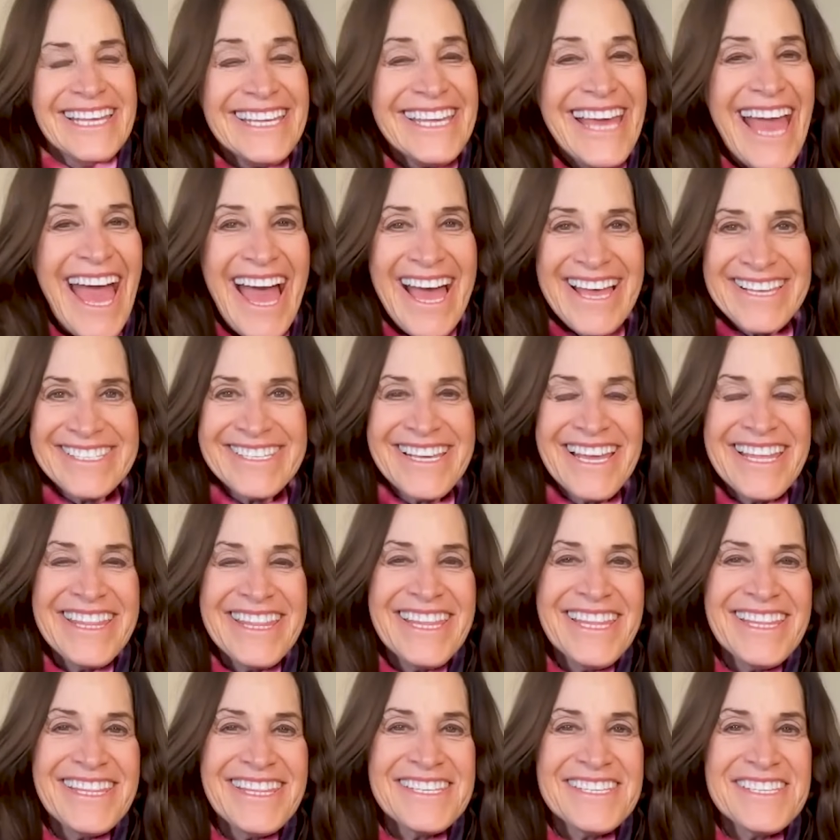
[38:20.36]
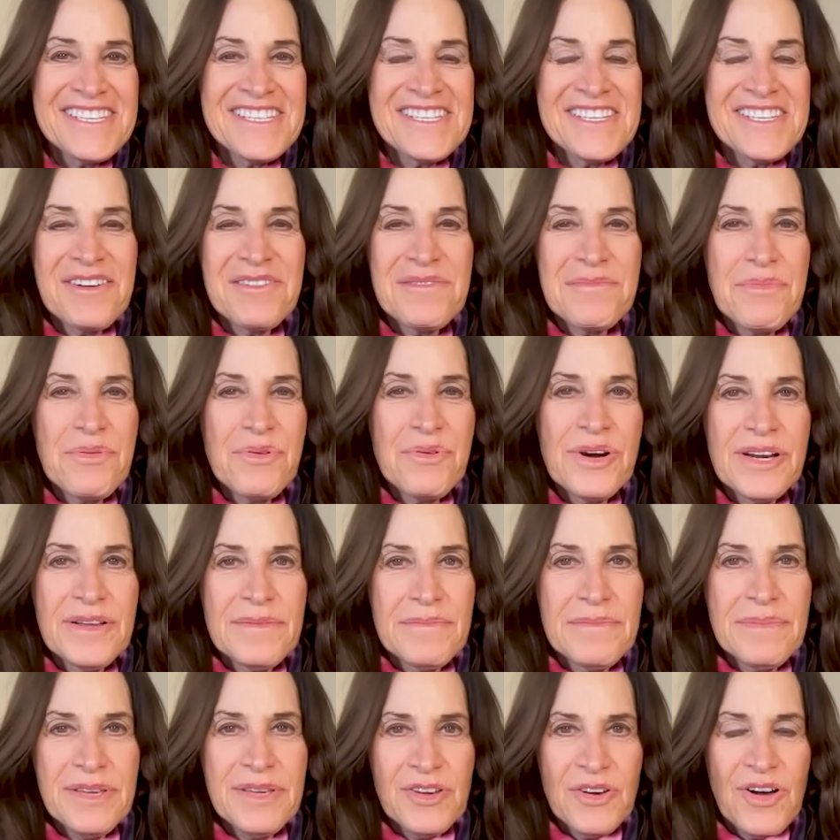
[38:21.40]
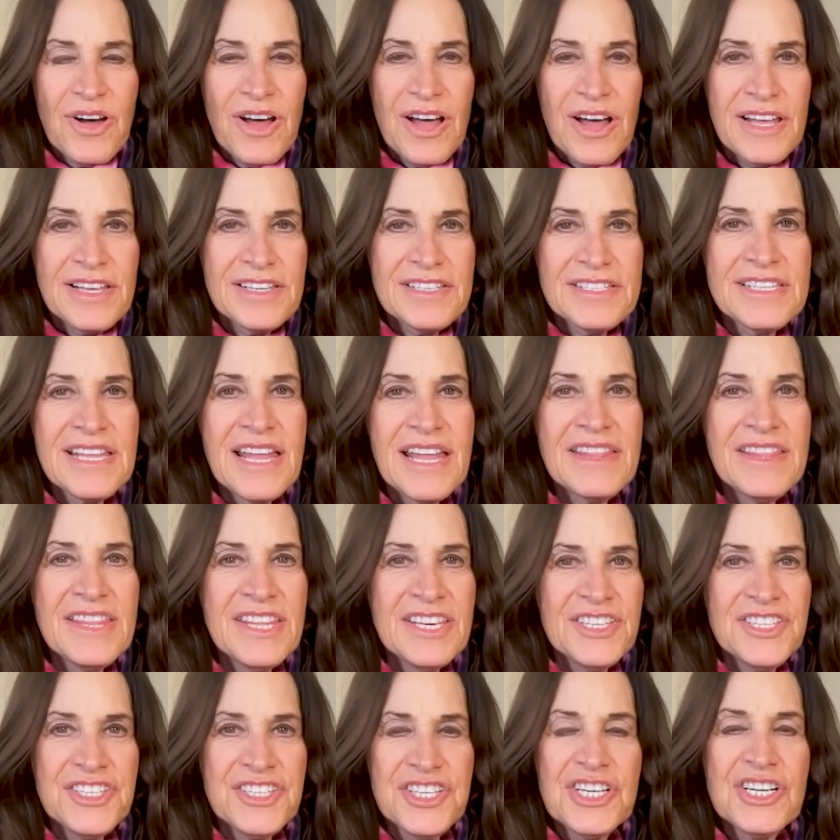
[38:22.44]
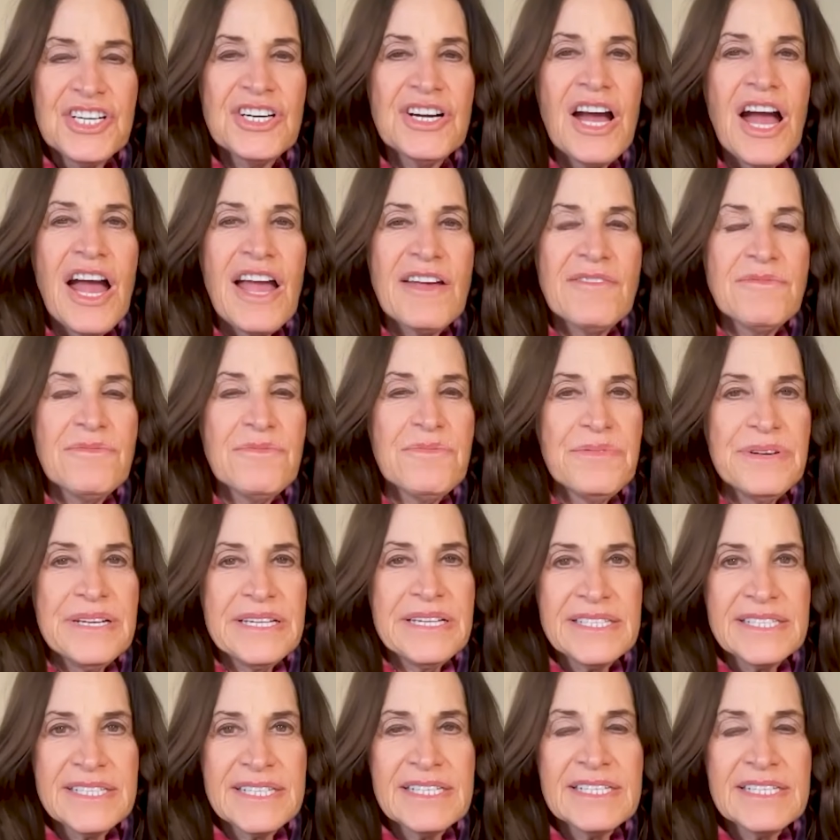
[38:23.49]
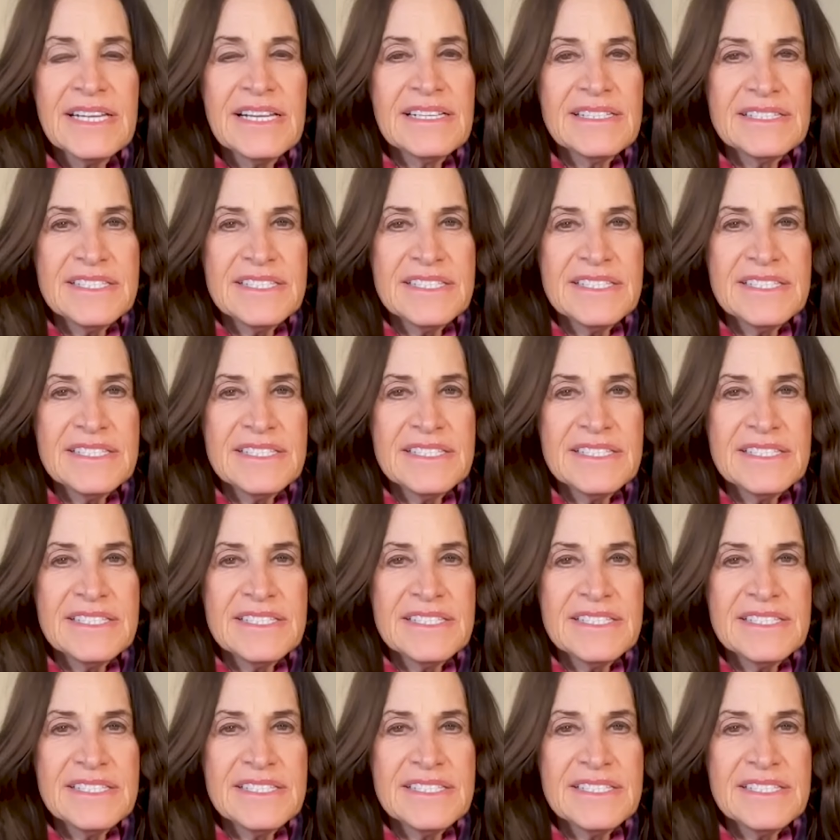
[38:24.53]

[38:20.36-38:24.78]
Yes, I think this is so important because this year I really